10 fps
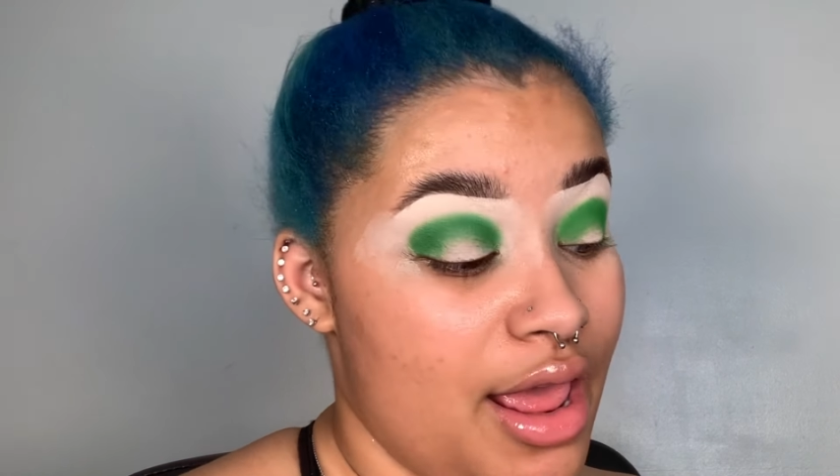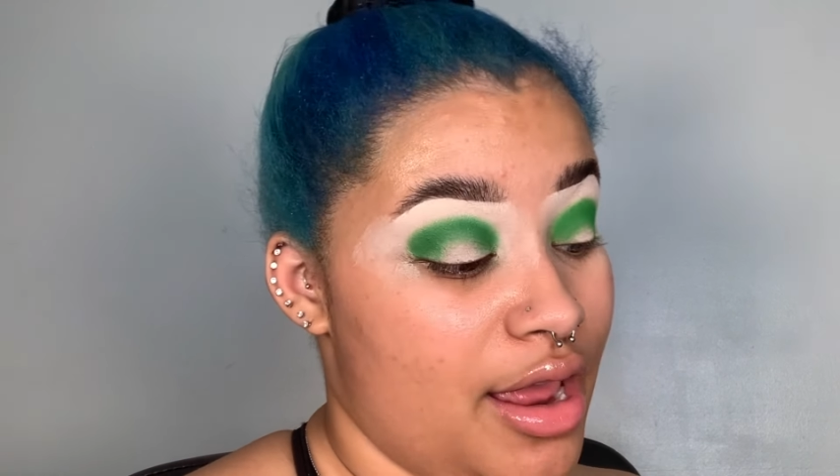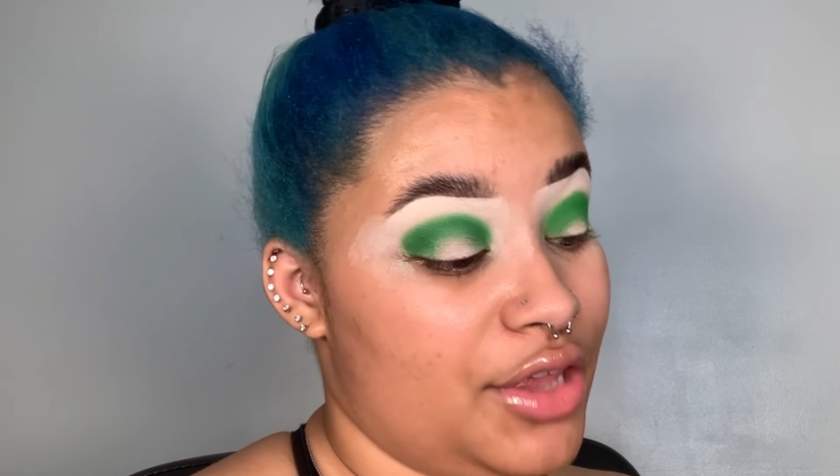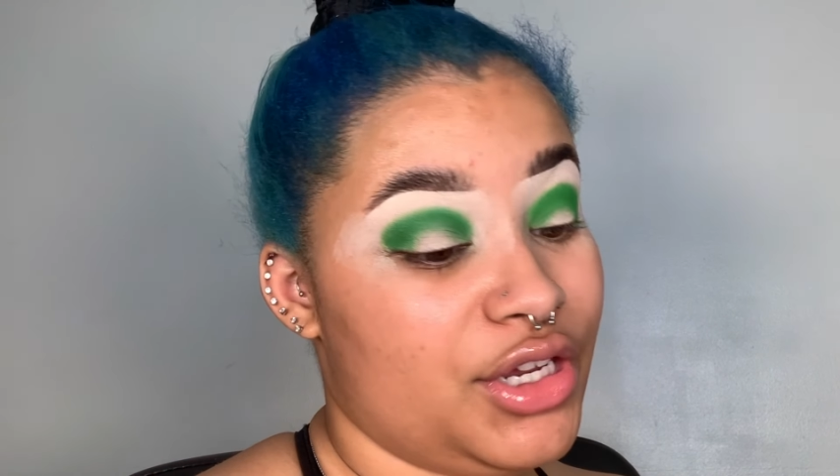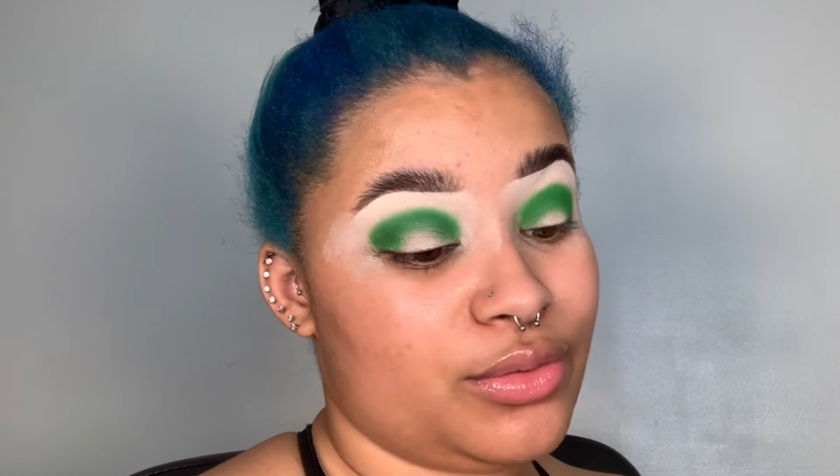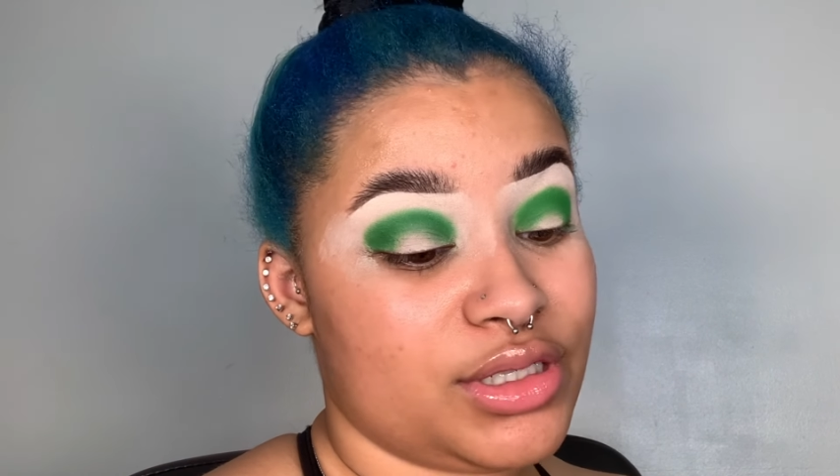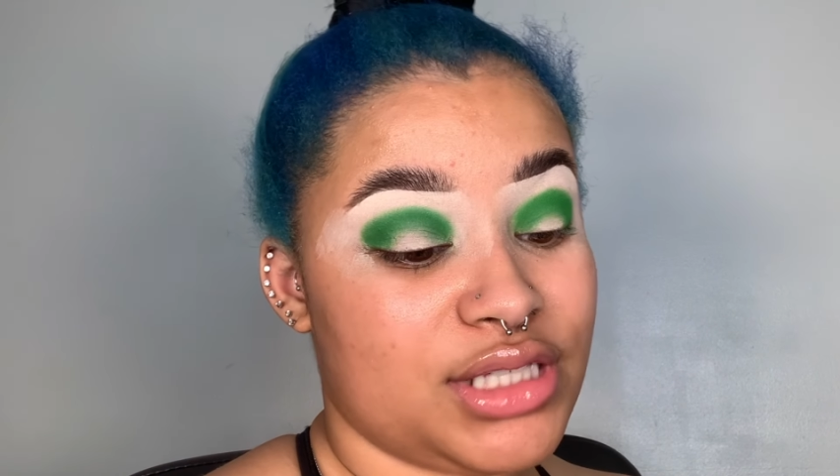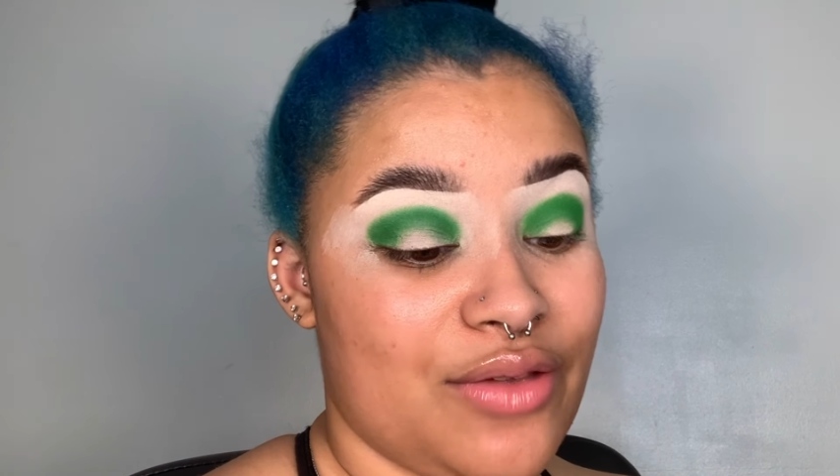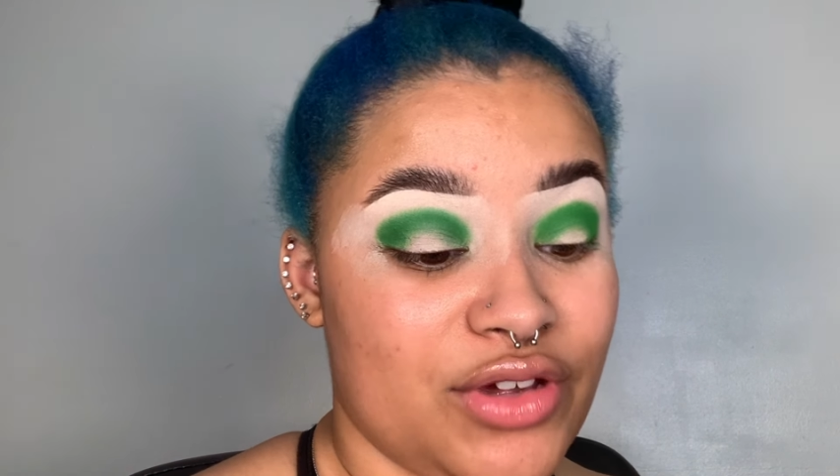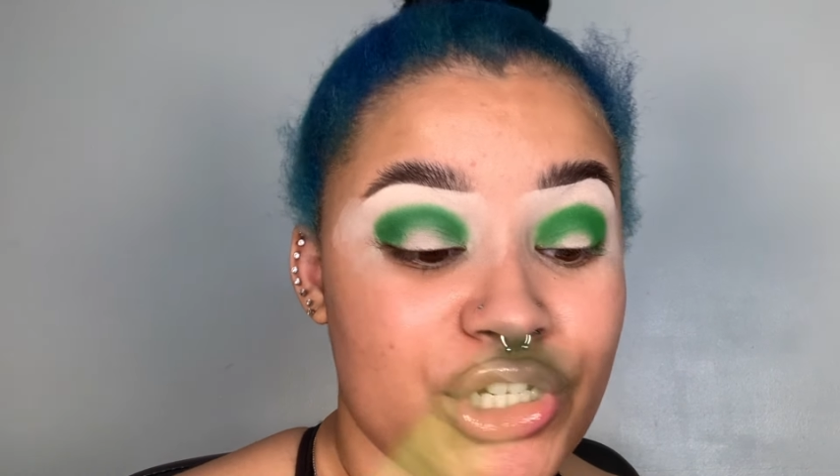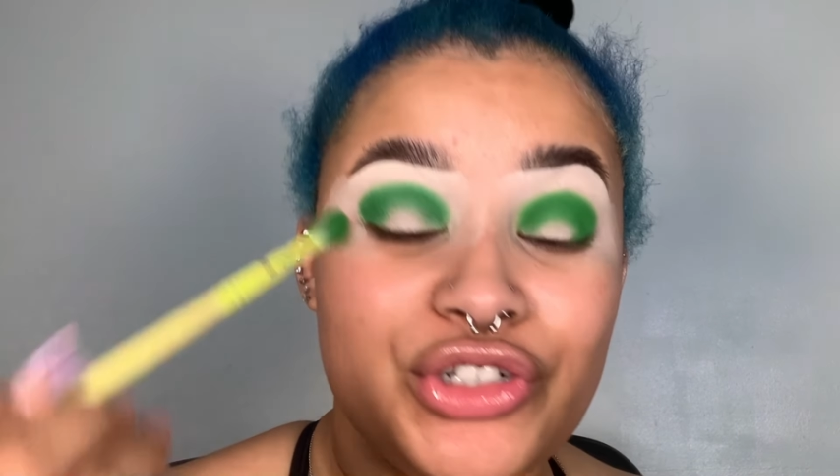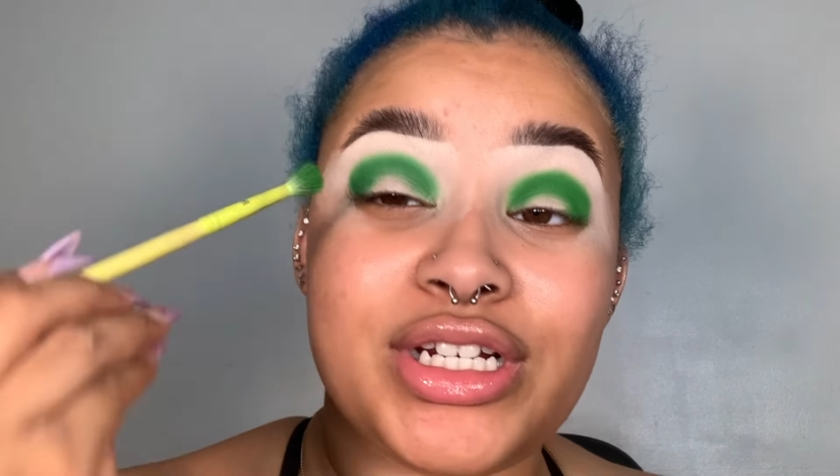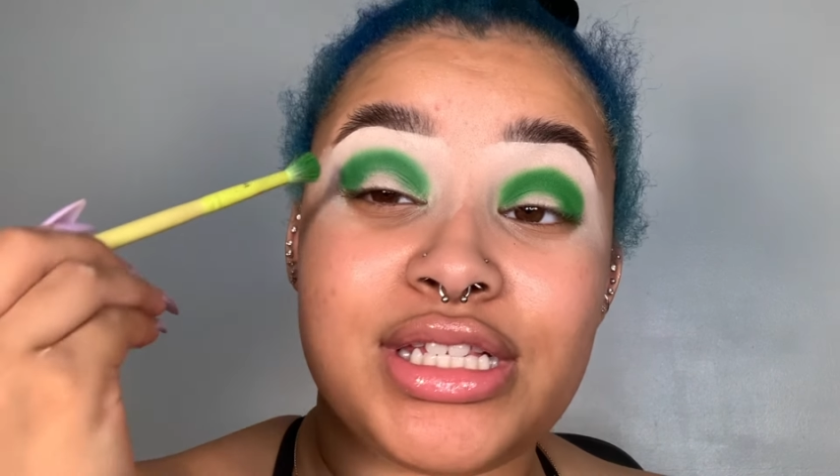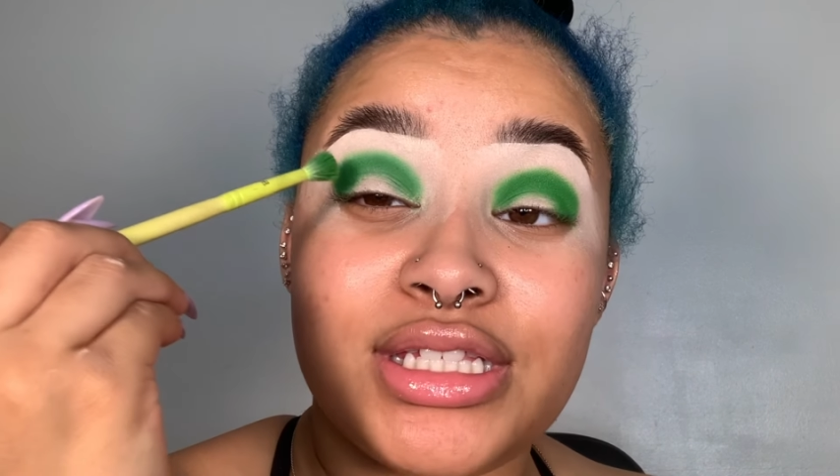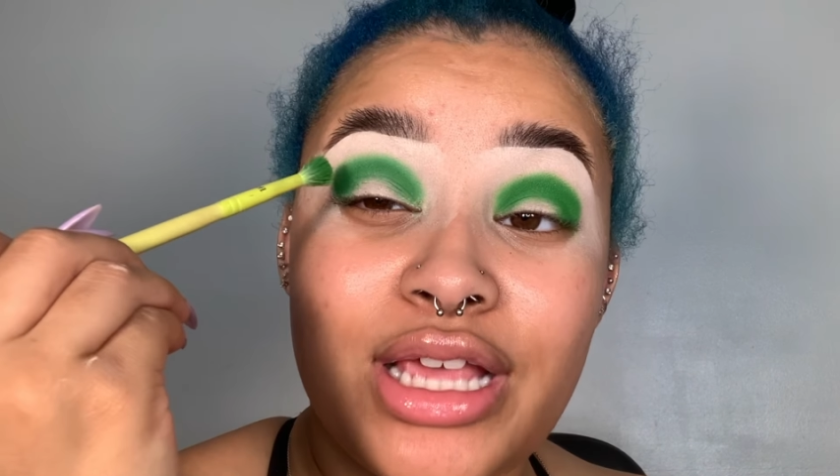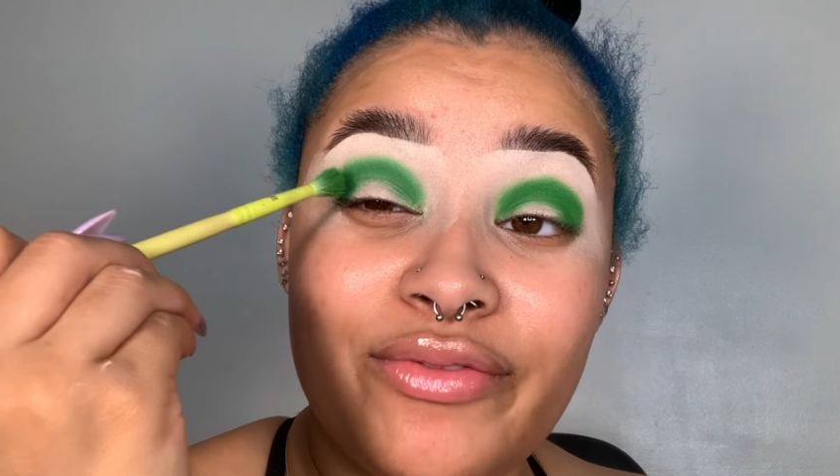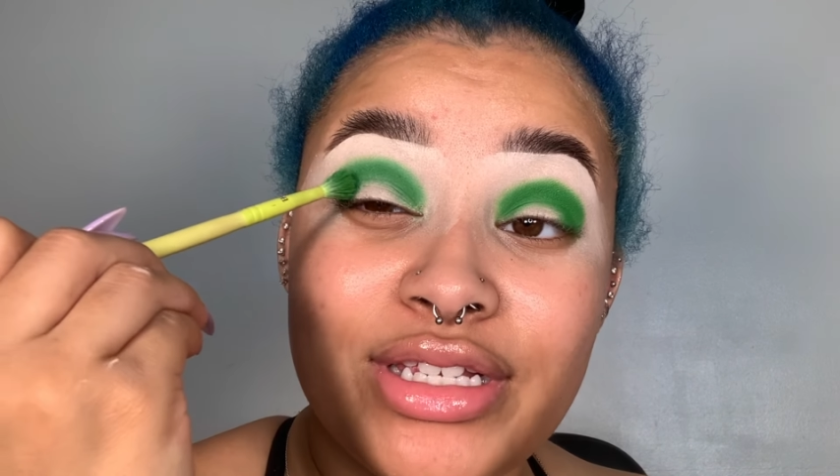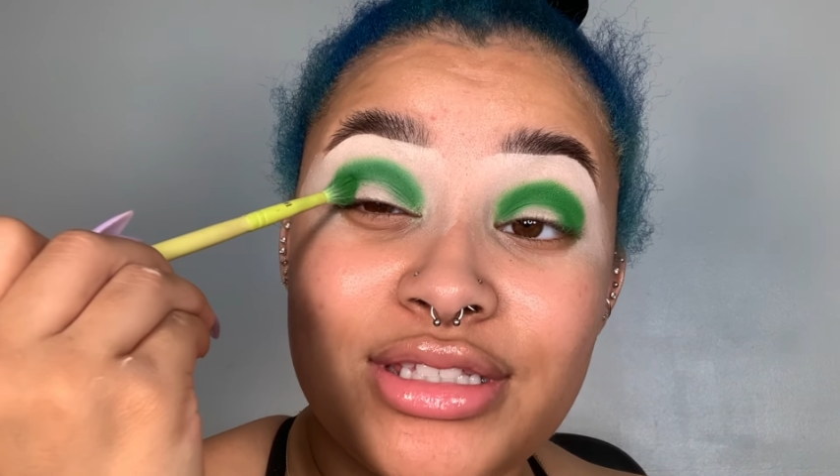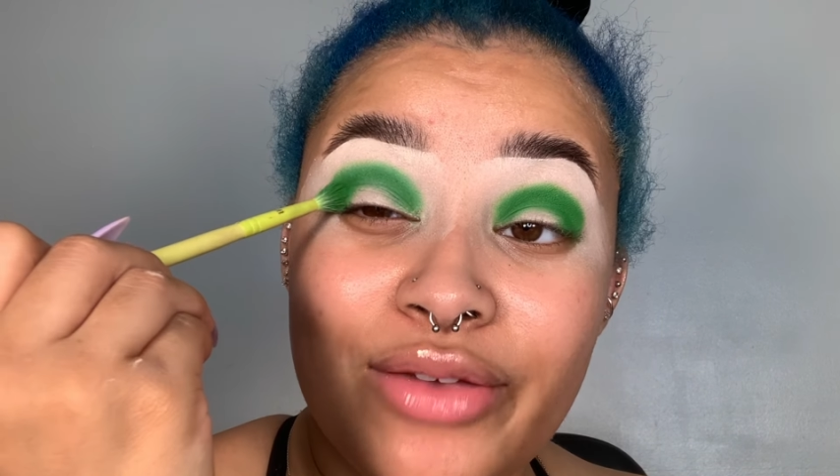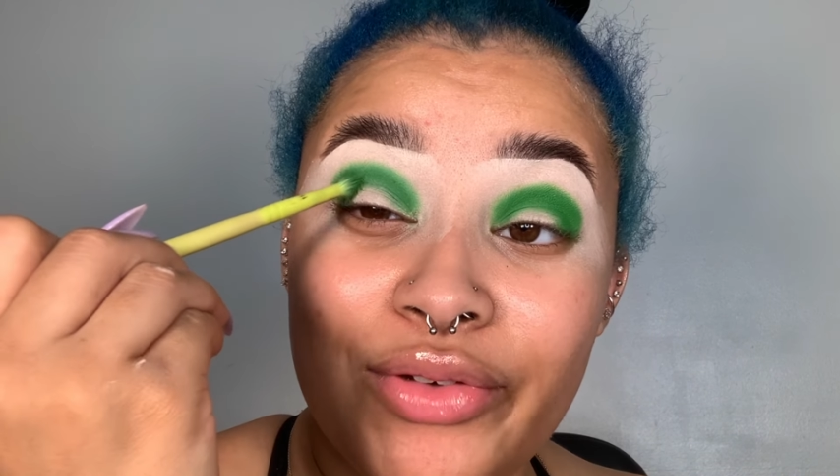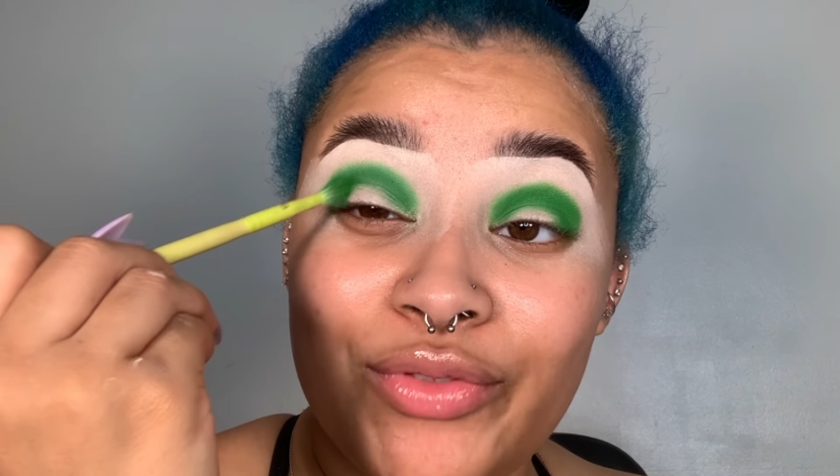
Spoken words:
and there were 777